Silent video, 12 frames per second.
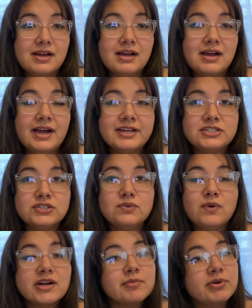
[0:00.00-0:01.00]
I do
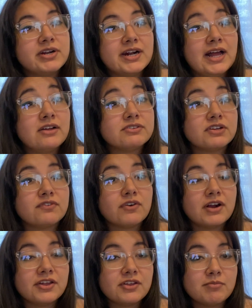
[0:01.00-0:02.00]
want to put it out there for
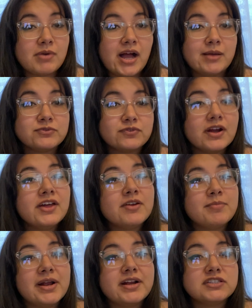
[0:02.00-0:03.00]
other moms, for other
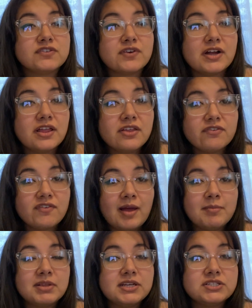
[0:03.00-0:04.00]
parents, for other
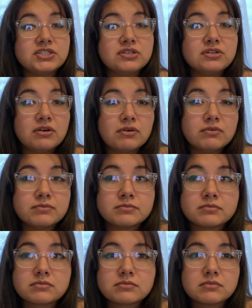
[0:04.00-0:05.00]
families to know
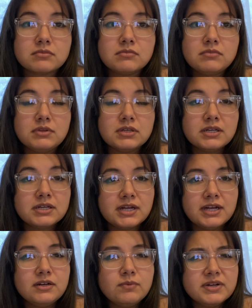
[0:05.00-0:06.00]

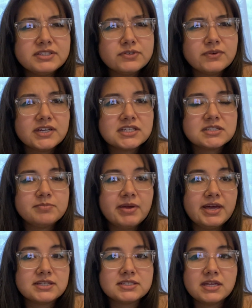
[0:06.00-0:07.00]
kind of what to
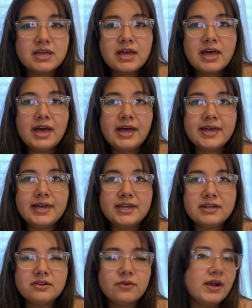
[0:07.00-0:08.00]
expect.
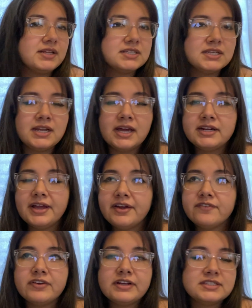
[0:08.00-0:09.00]
And granted, not
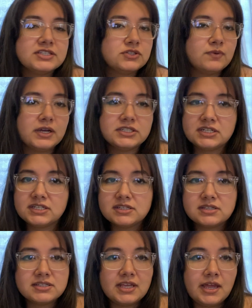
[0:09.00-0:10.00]
every situation is the
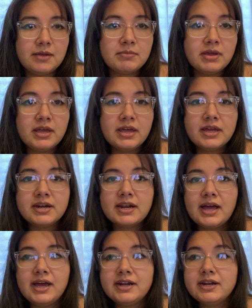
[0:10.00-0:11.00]
same.
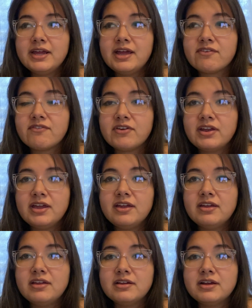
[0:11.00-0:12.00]
Not
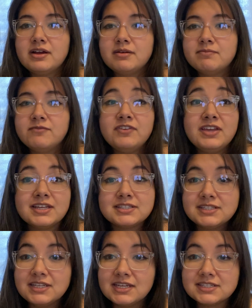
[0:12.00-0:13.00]
every
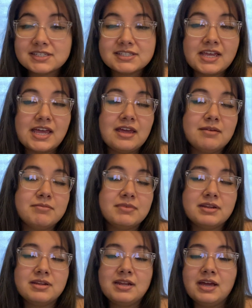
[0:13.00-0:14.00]
VSD is the same.
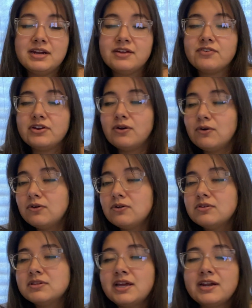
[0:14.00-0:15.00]
Not every hole,
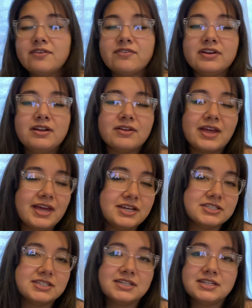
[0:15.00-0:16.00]
not every
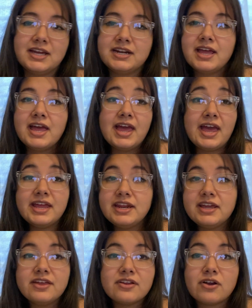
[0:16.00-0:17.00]
location, not any
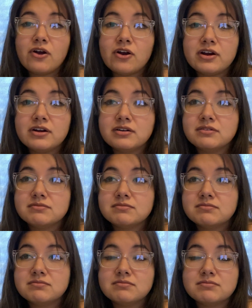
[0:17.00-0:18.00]
other heart
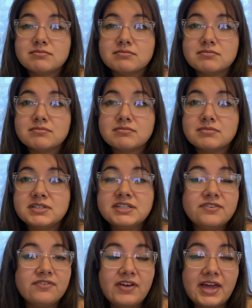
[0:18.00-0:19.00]

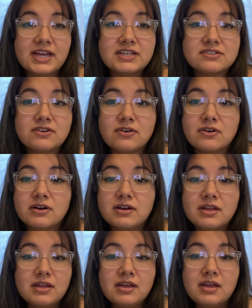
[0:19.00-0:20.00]
defects or
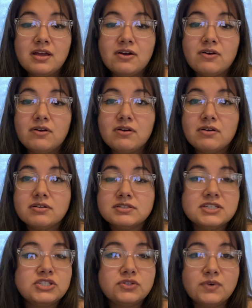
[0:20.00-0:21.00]

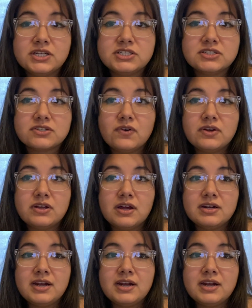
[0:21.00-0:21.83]
situations going on.